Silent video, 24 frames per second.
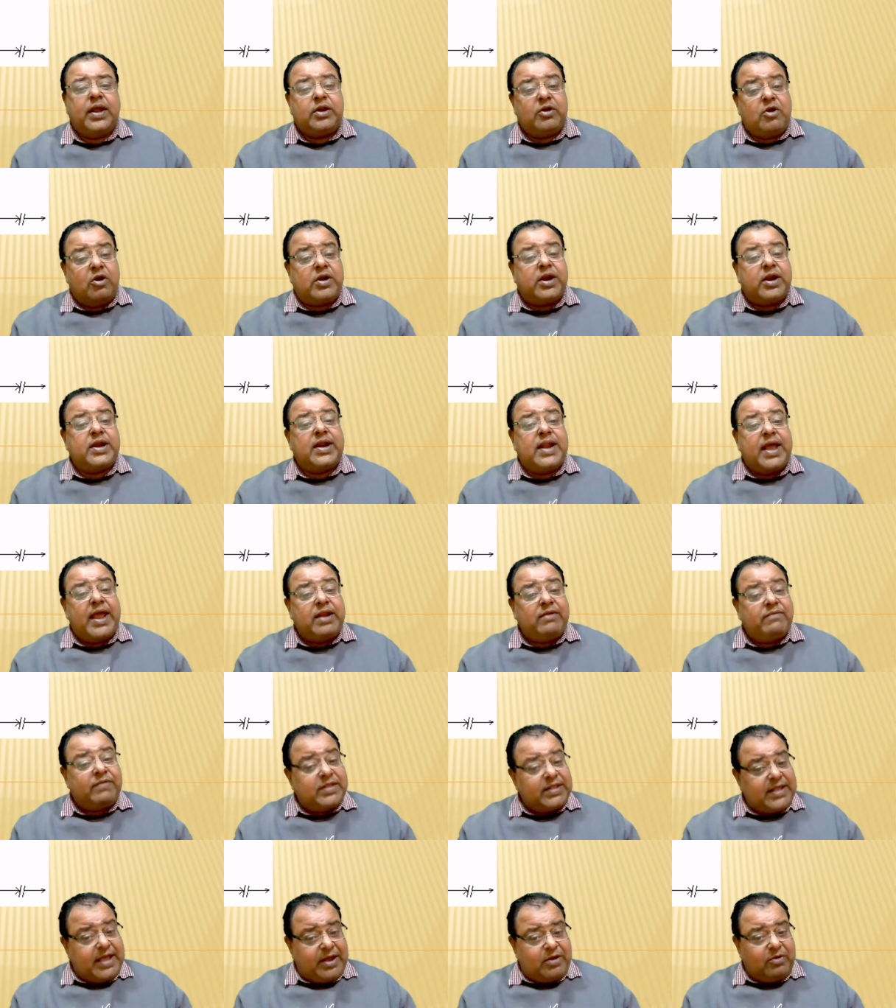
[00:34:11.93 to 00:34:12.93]
Dotted line
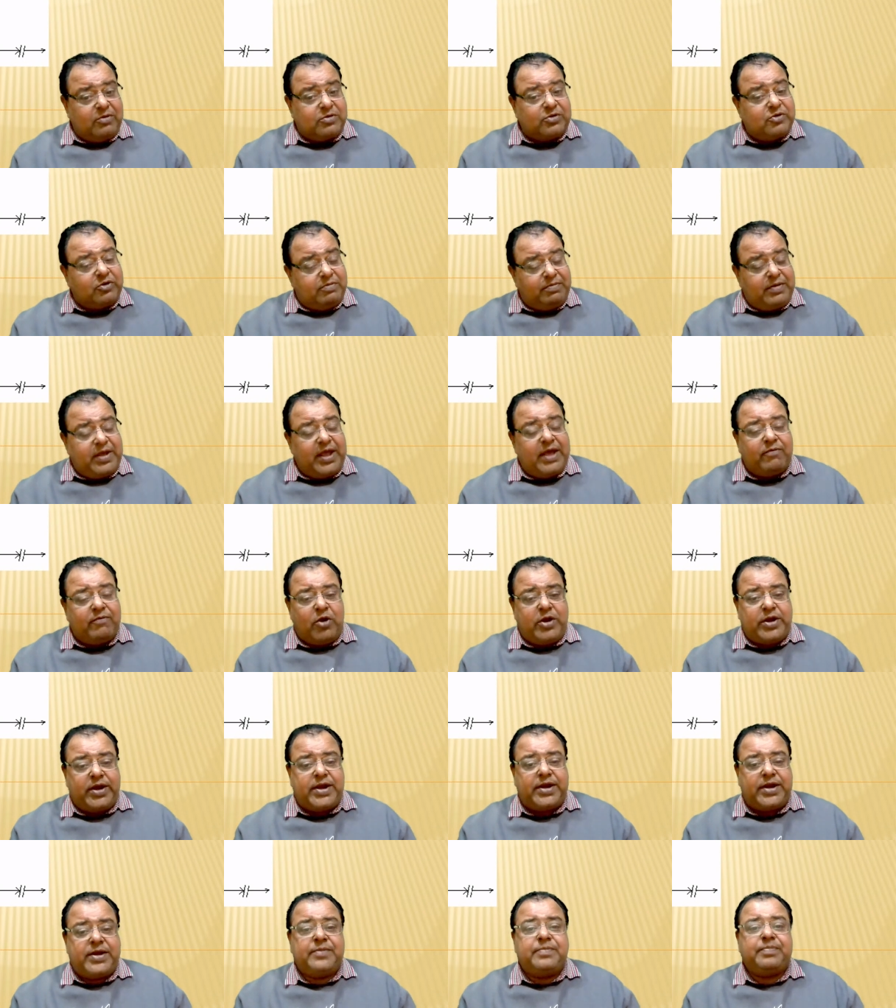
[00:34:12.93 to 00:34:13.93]
with arrow should be
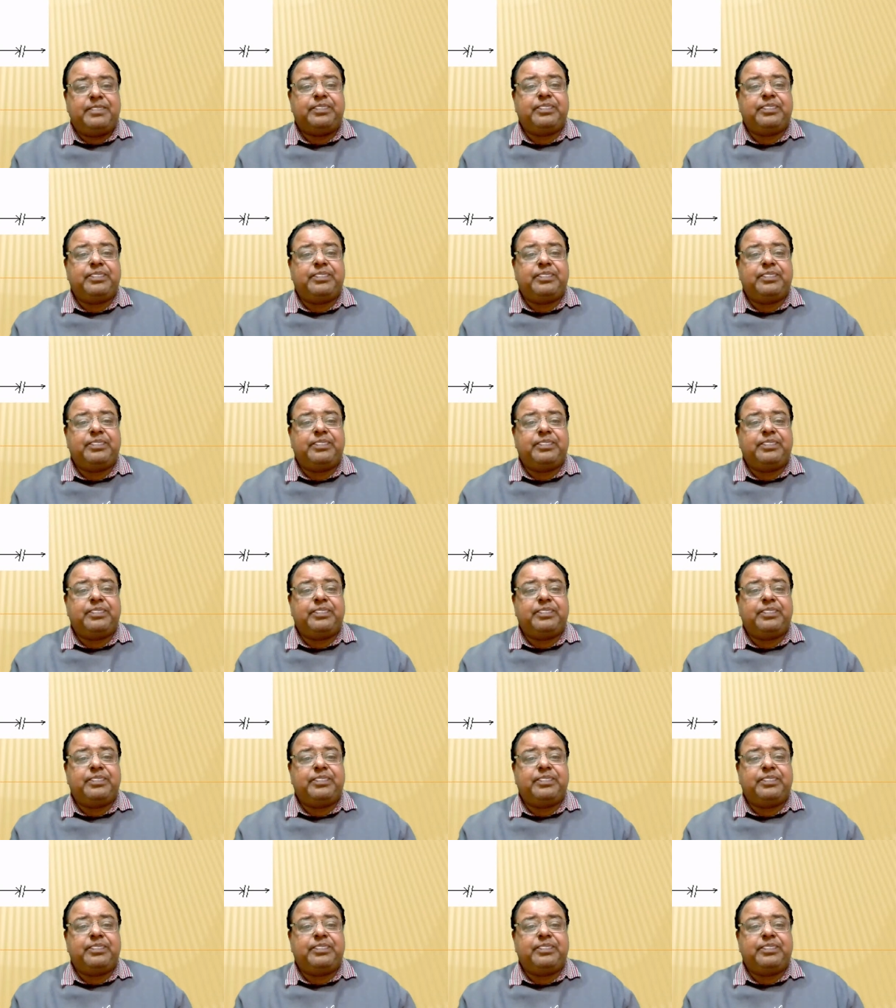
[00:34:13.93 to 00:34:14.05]
avoided.